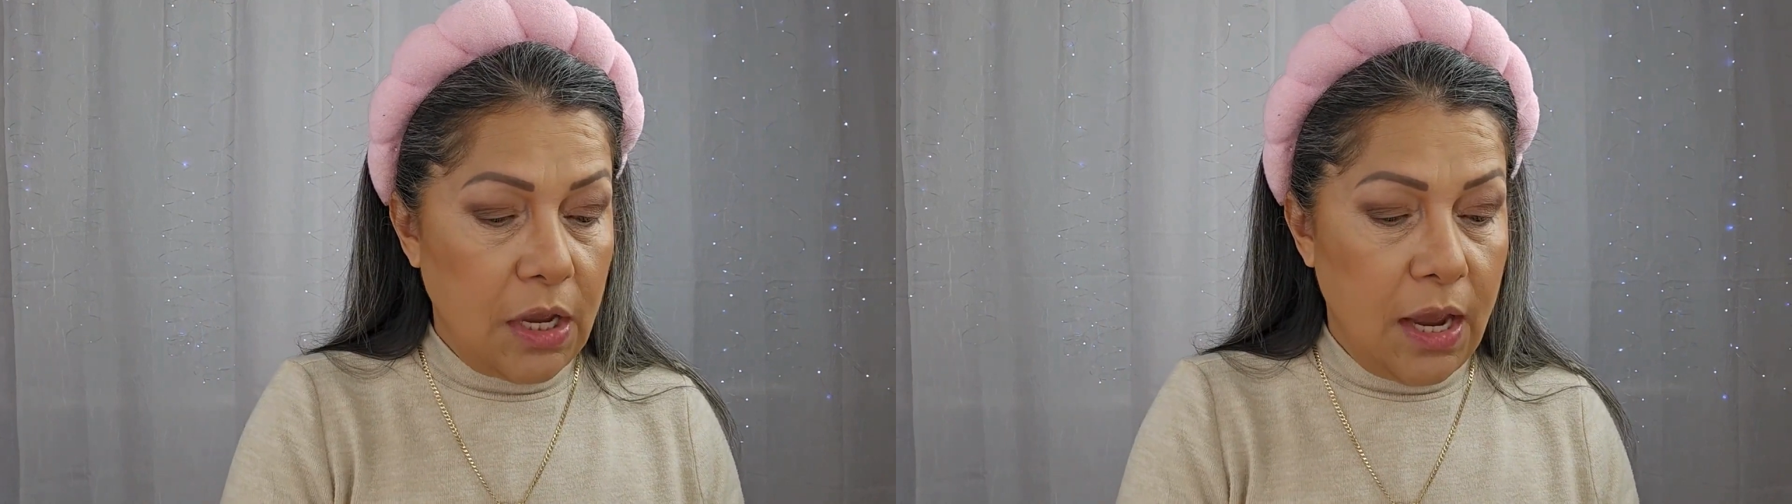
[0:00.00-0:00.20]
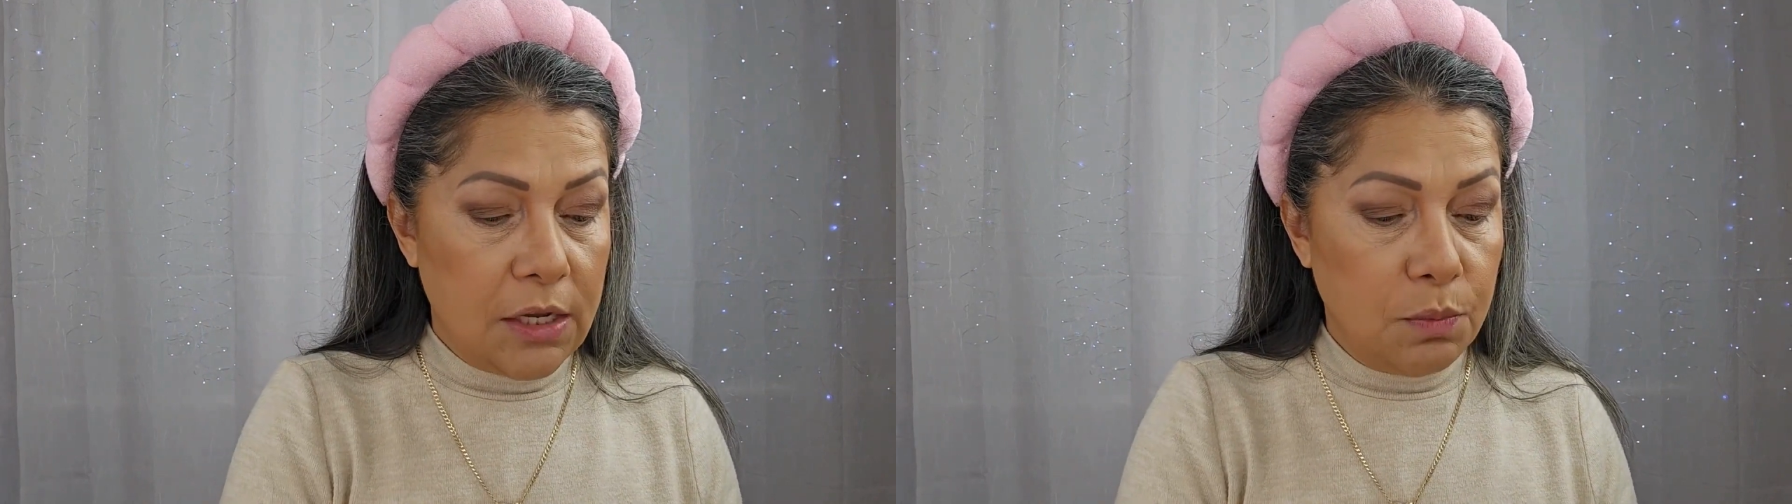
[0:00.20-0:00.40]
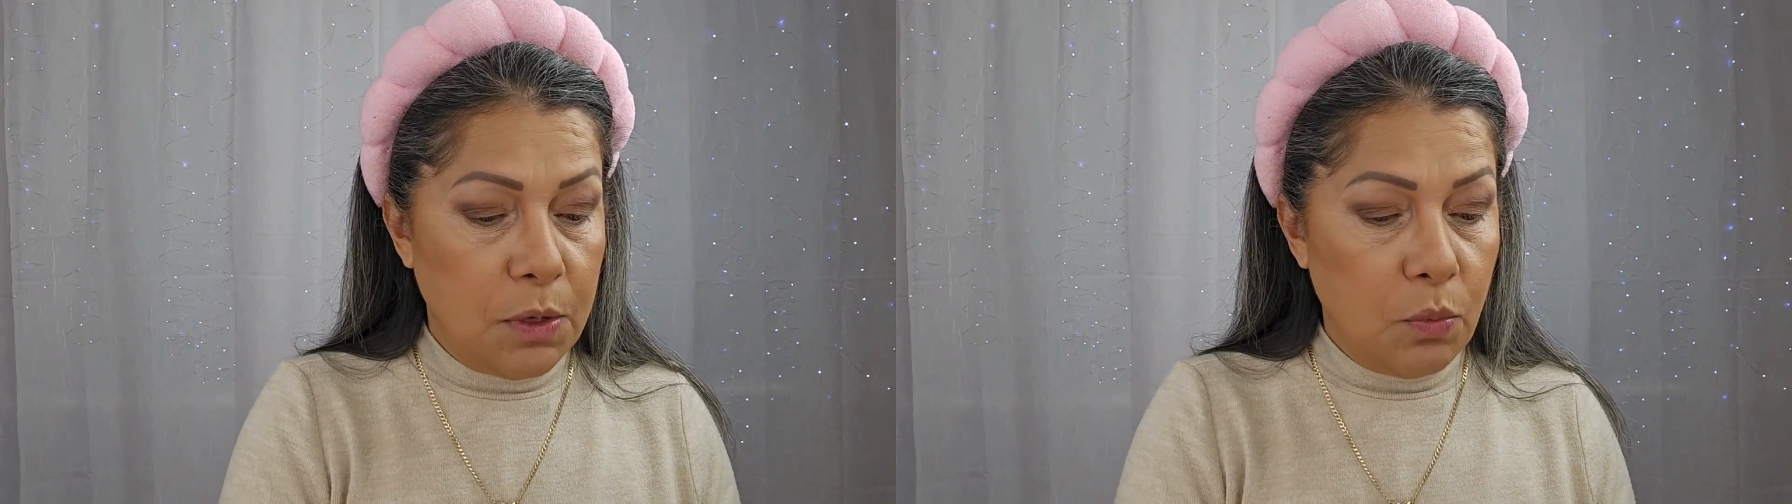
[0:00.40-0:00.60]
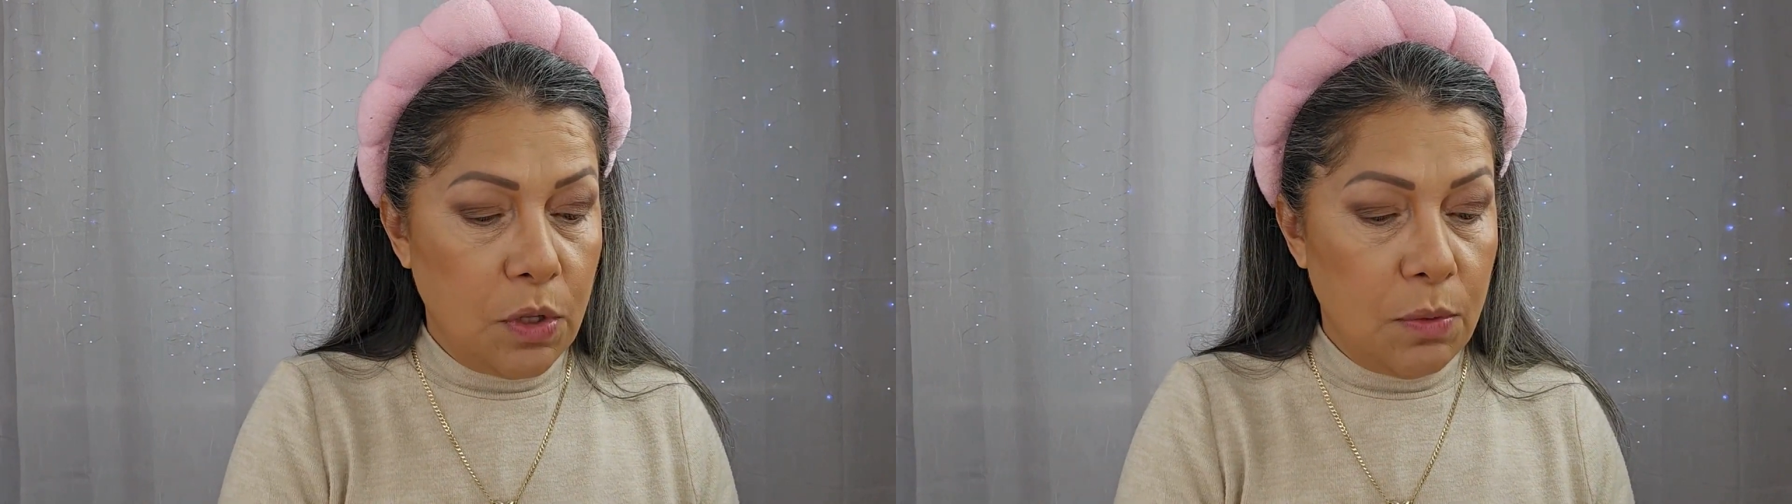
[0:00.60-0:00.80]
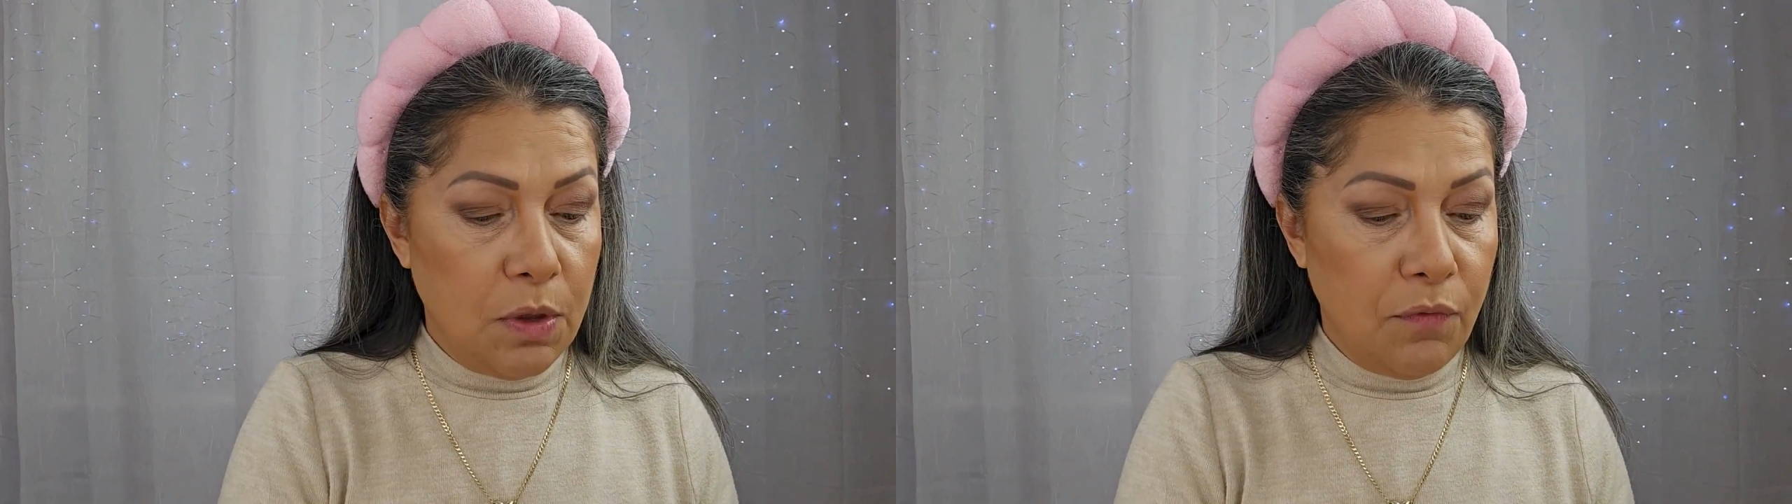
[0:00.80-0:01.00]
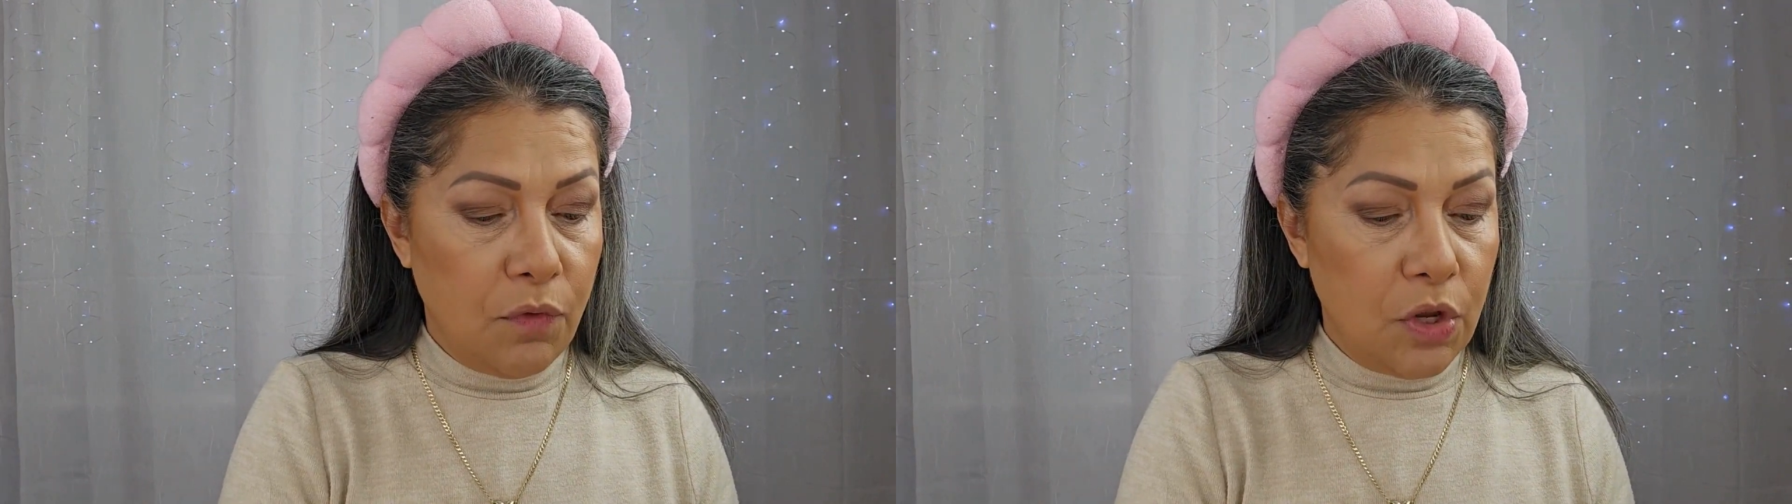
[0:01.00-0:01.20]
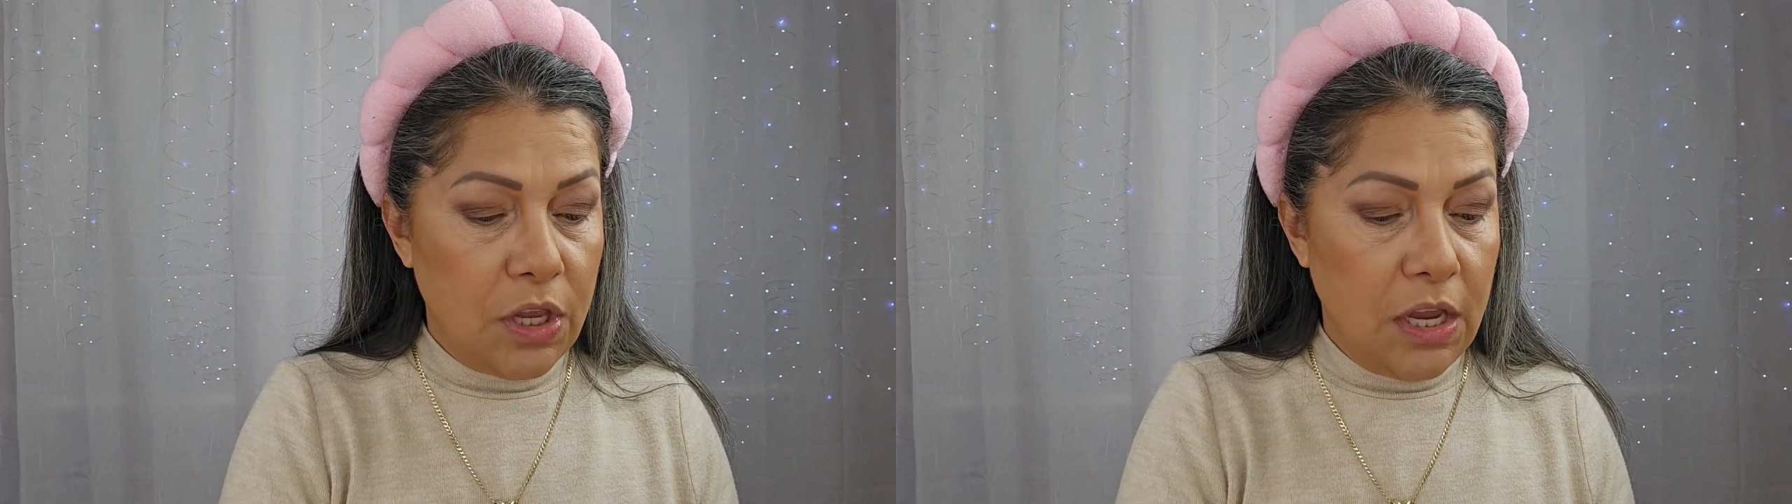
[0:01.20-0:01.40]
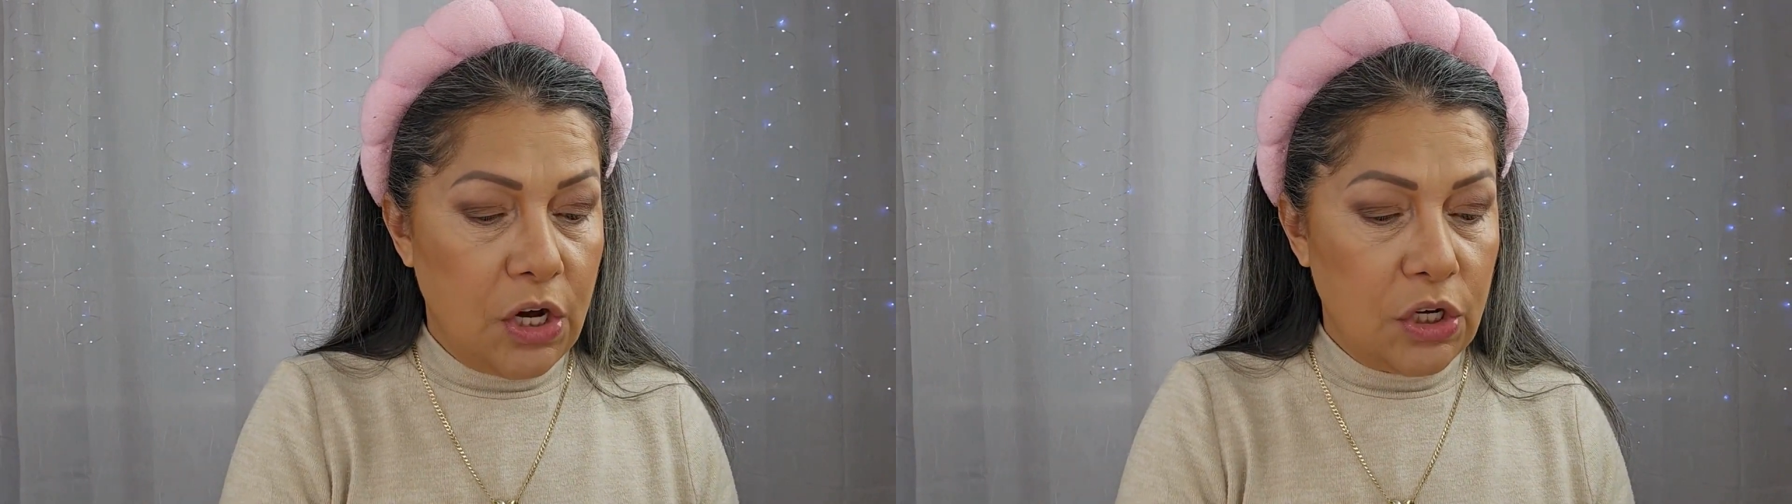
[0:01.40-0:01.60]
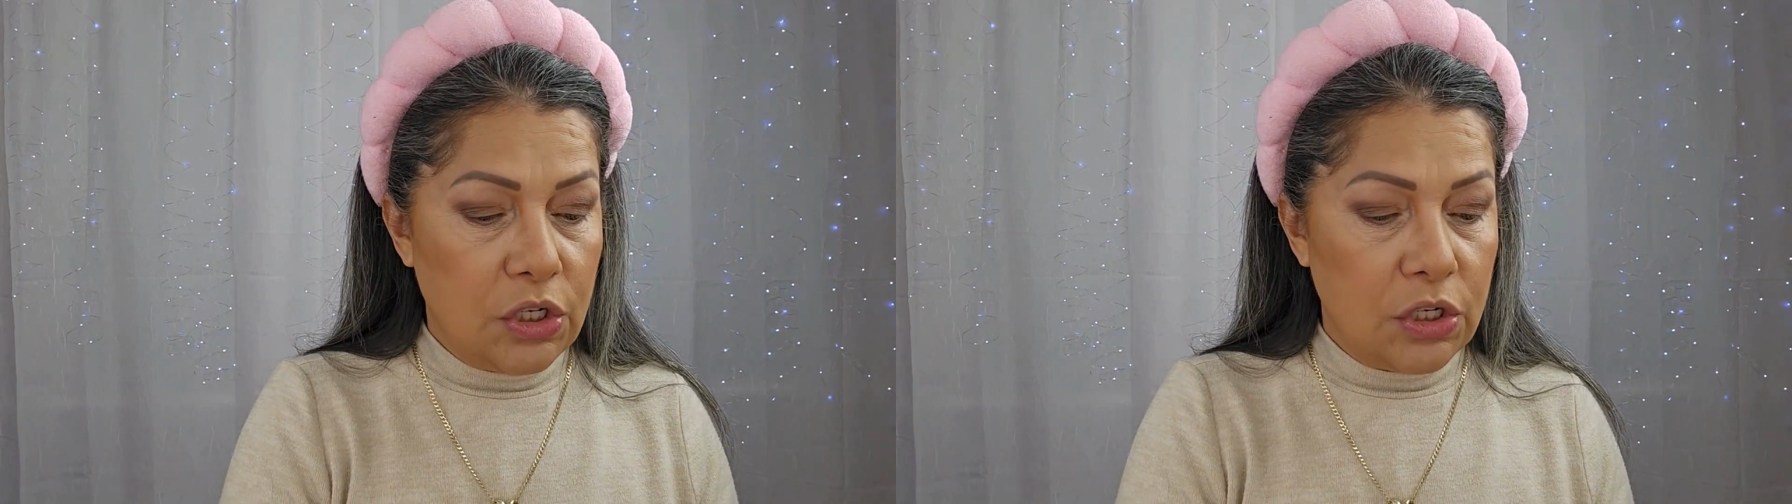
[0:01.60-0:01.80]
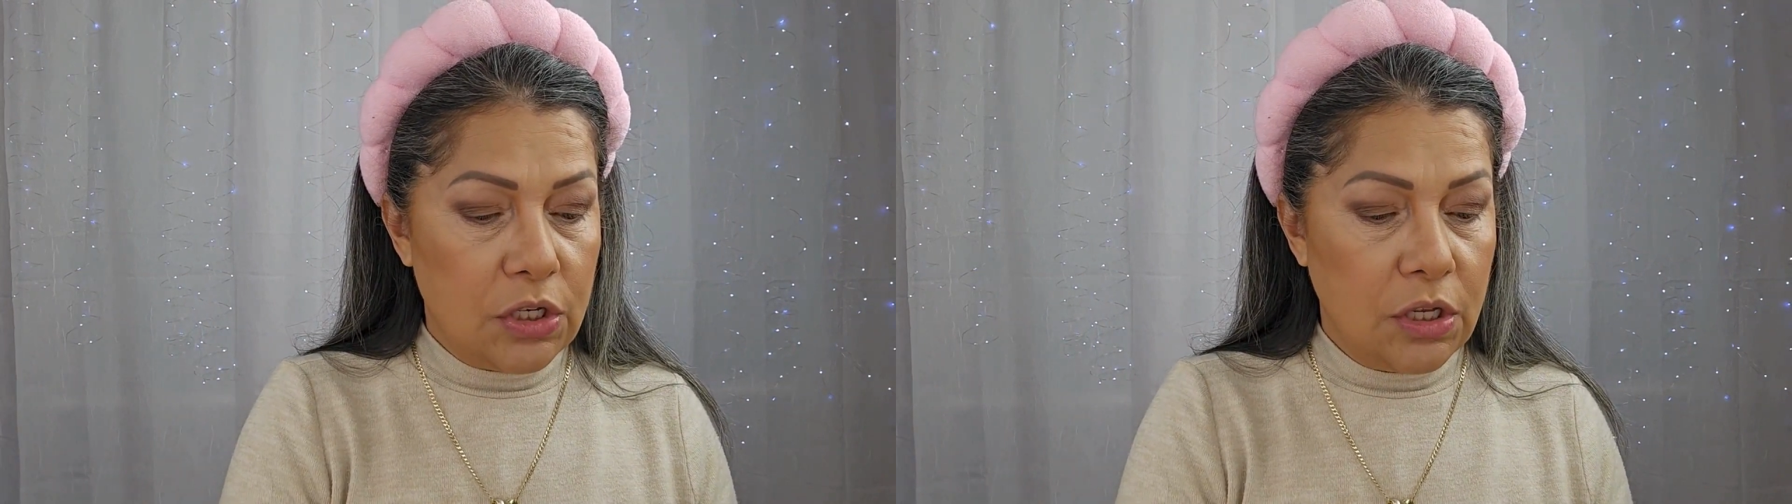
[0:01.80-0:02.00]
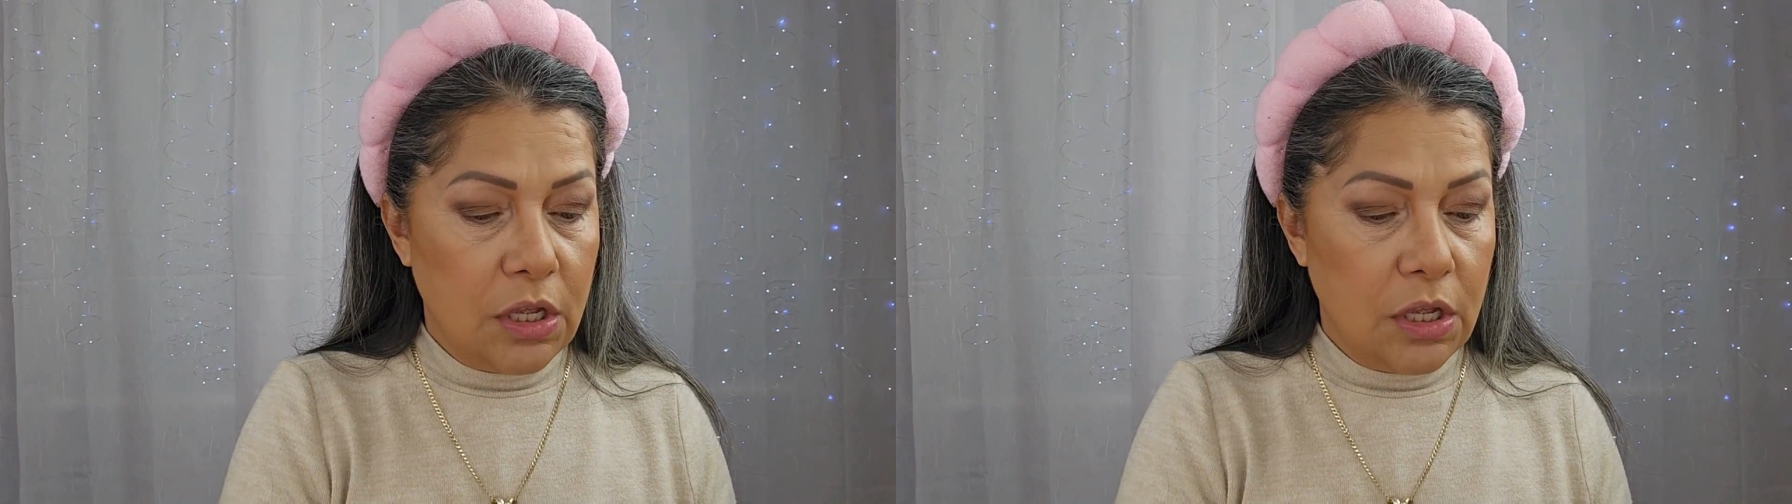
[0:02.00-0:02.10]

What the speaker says: has been with me for years.